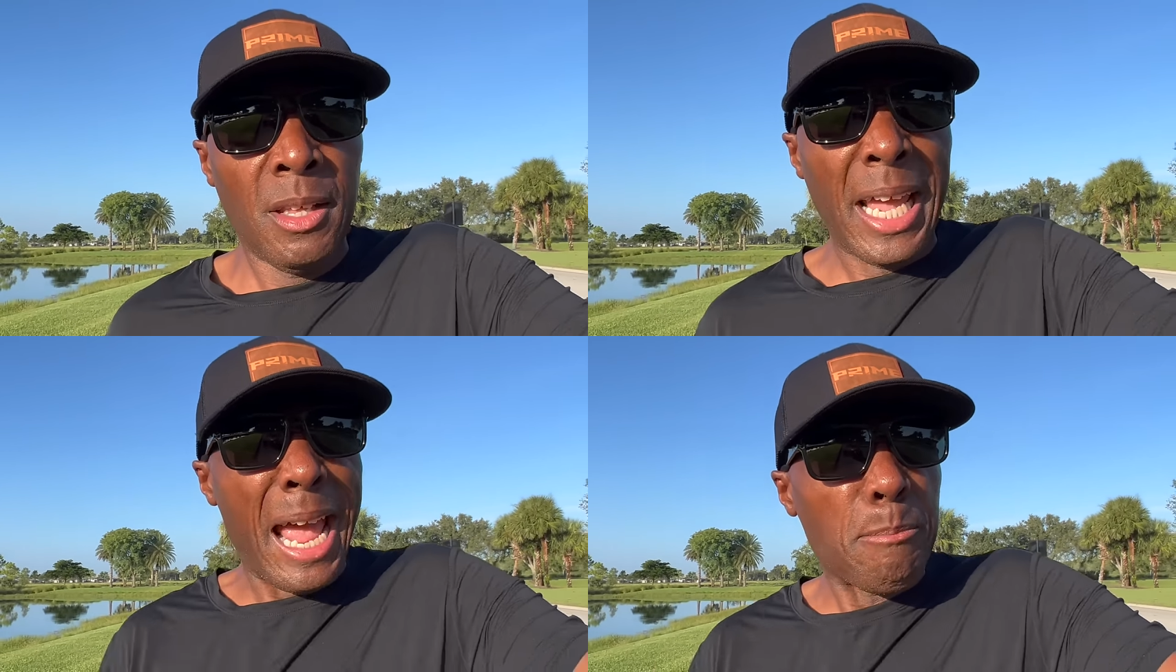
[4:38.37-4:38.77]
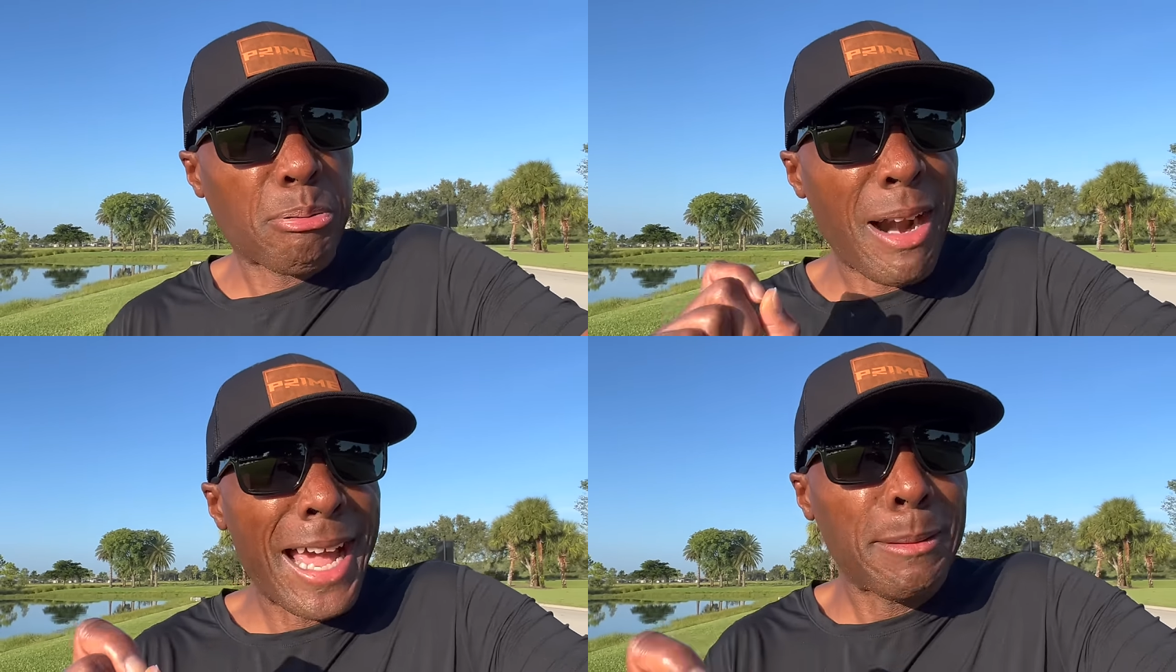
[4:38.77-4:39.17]
at
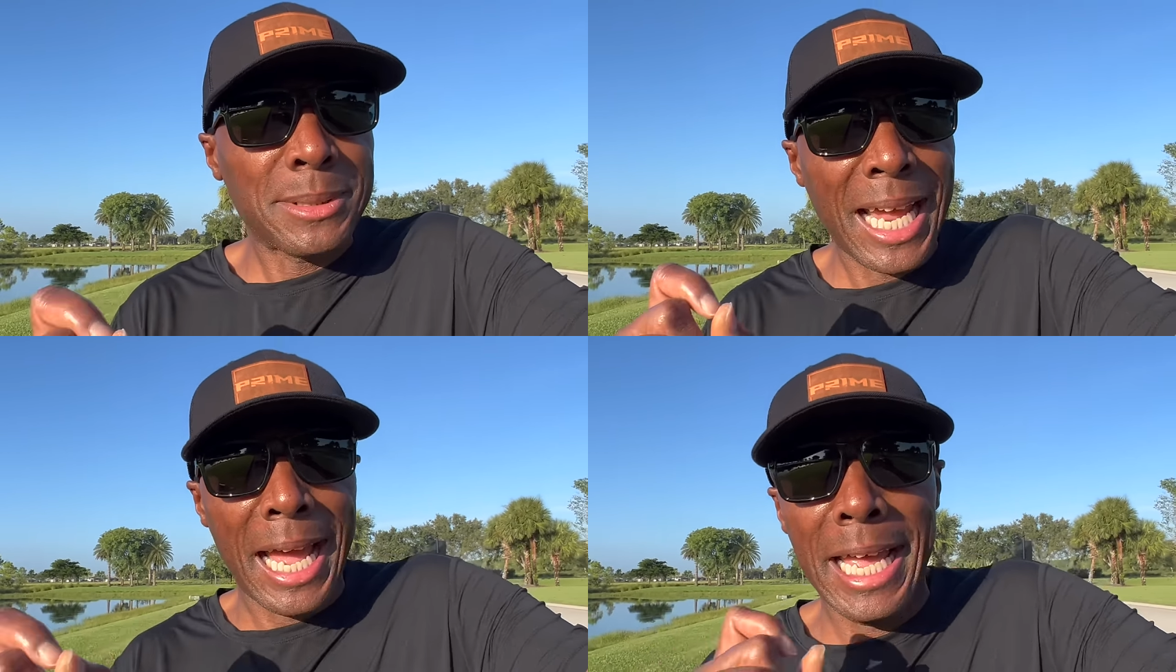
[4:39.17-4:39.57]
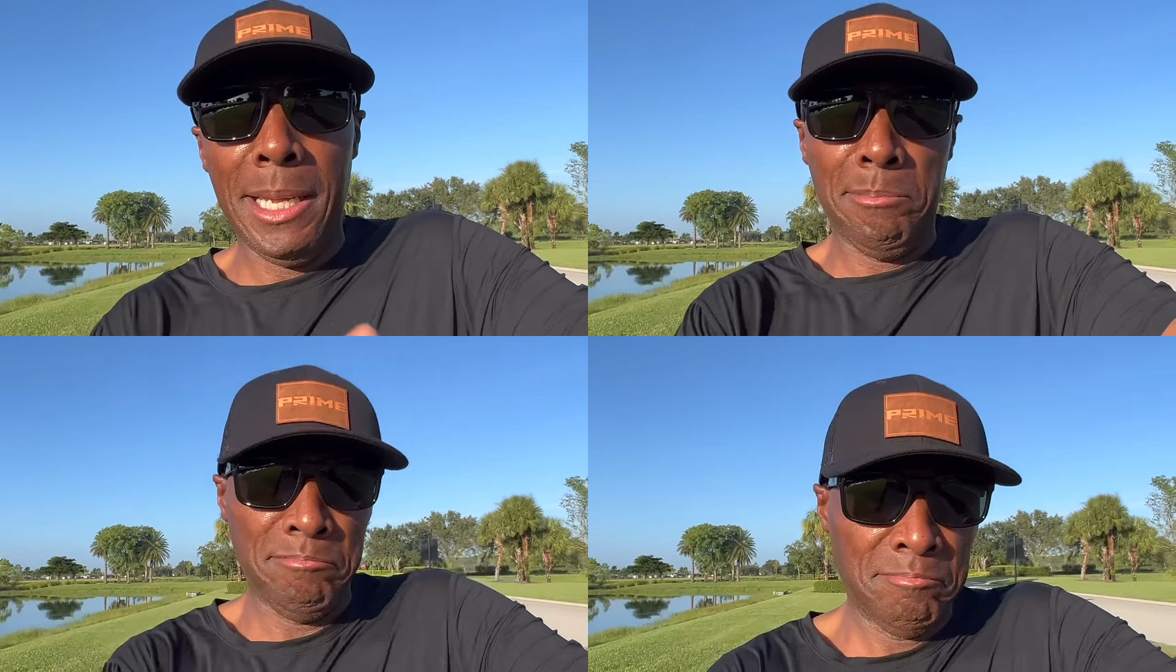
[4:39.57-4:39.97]
prime time,
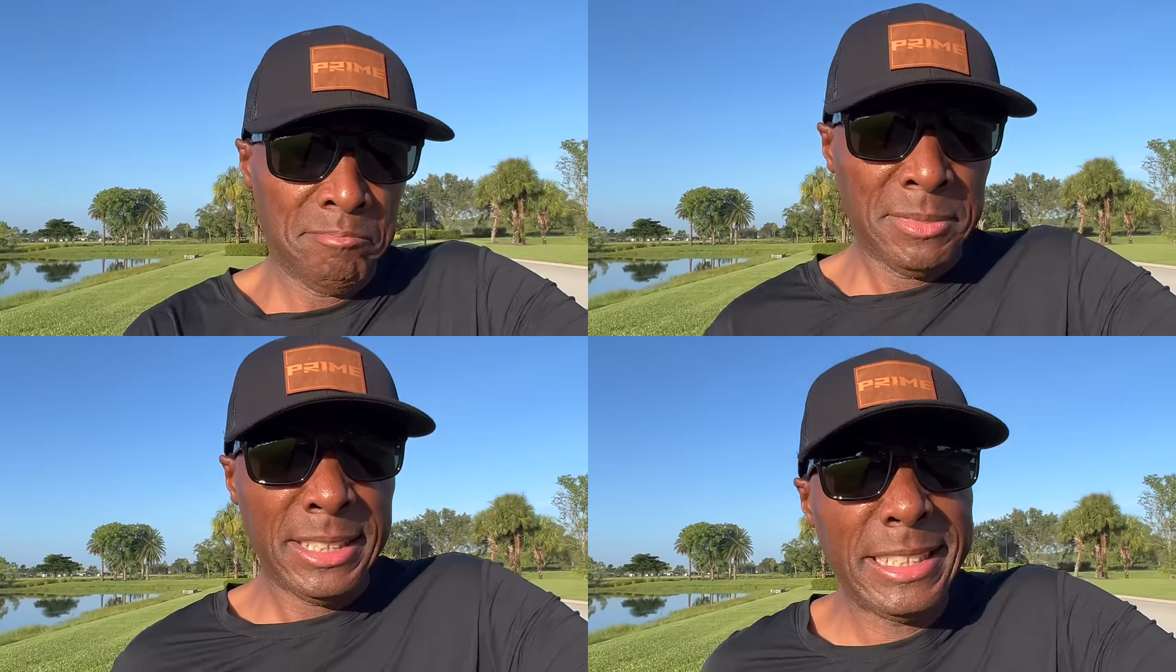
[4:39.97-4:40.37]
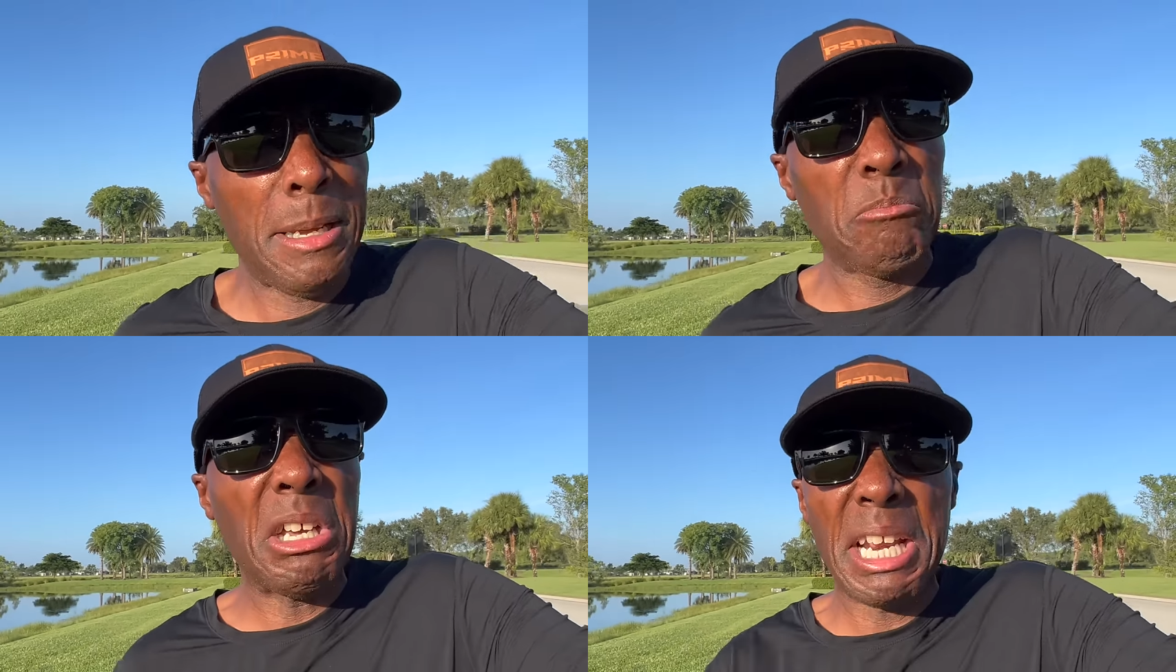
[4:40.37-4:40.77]

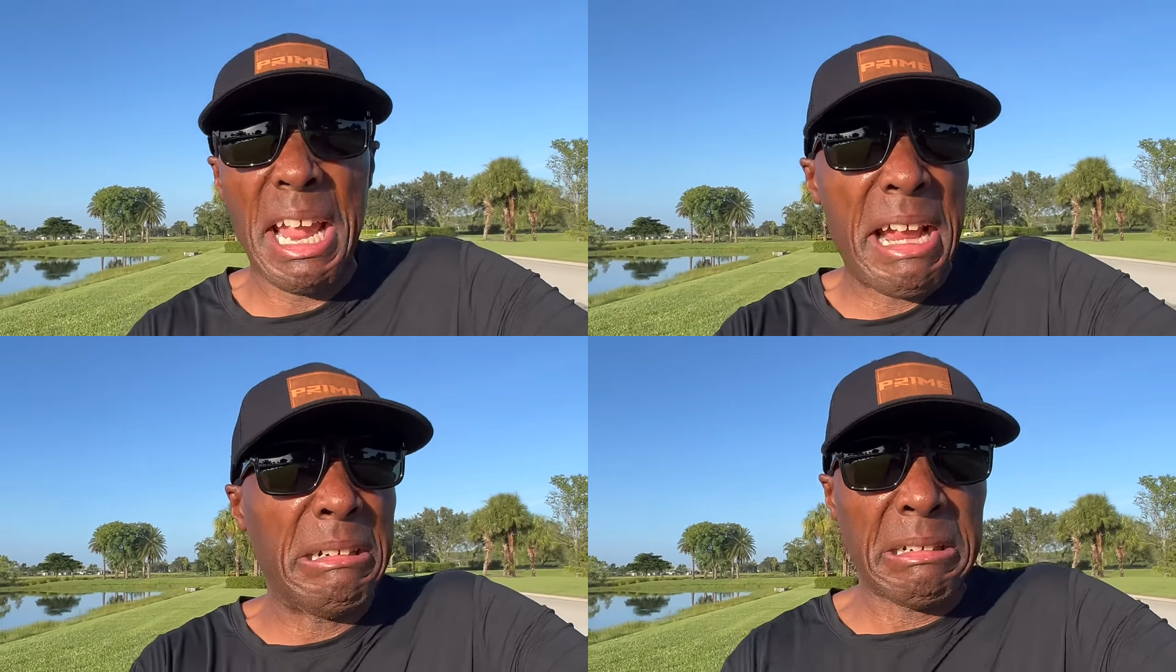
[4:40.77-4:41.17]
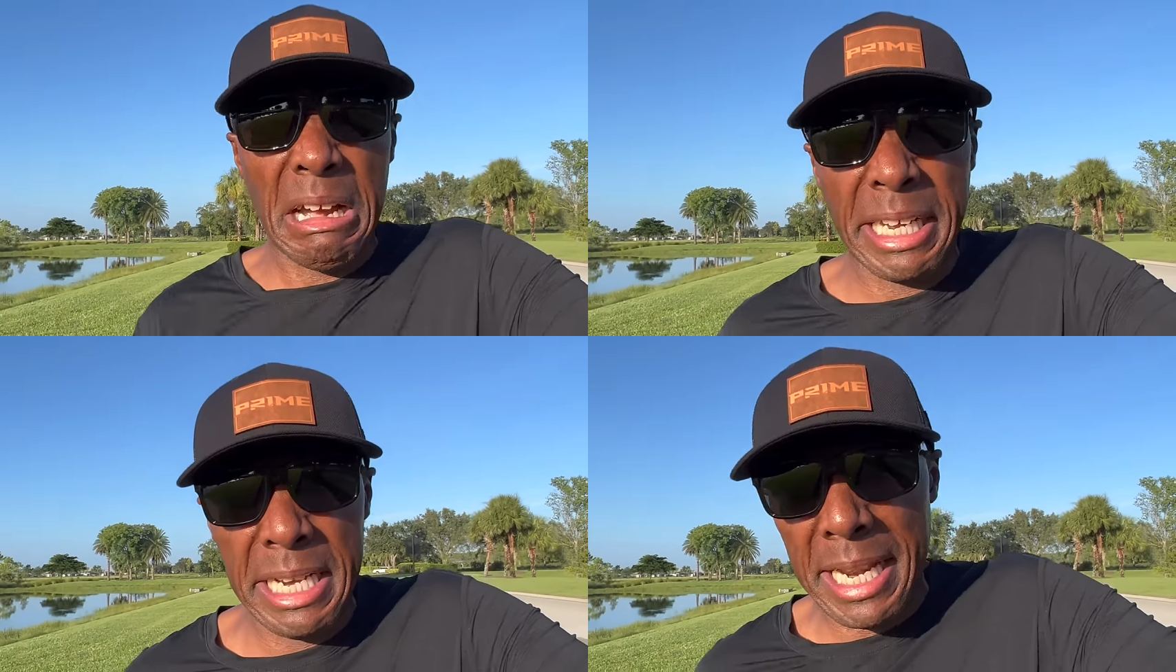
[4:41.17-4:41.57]
7.30, 8
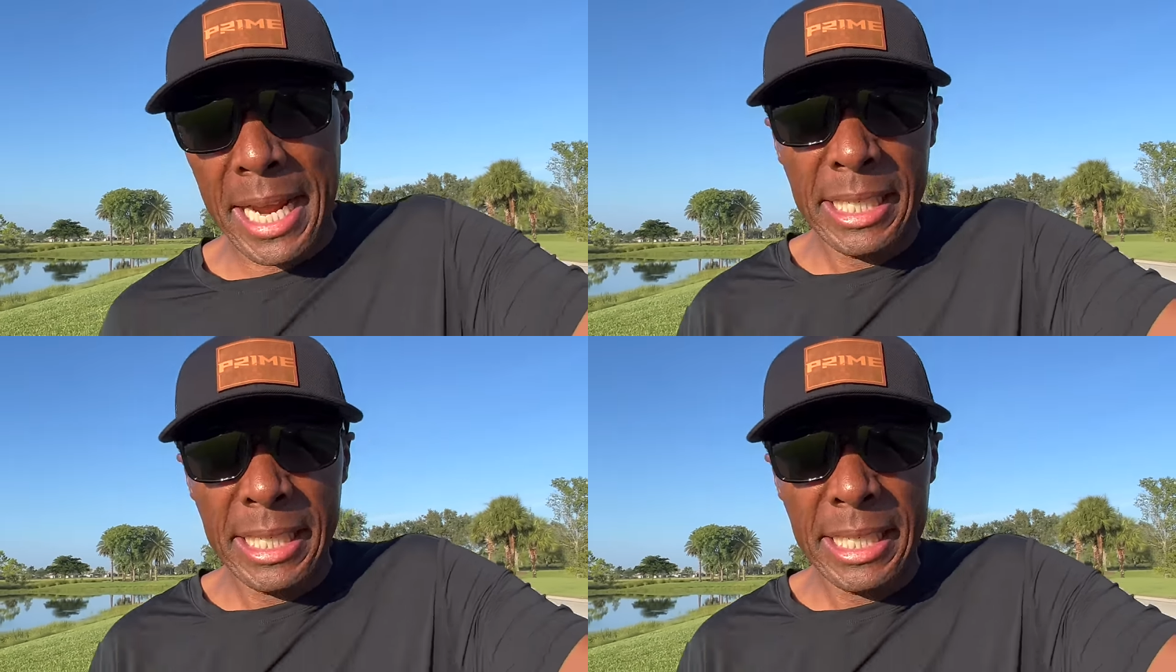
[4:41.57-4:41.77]
o'clock at night.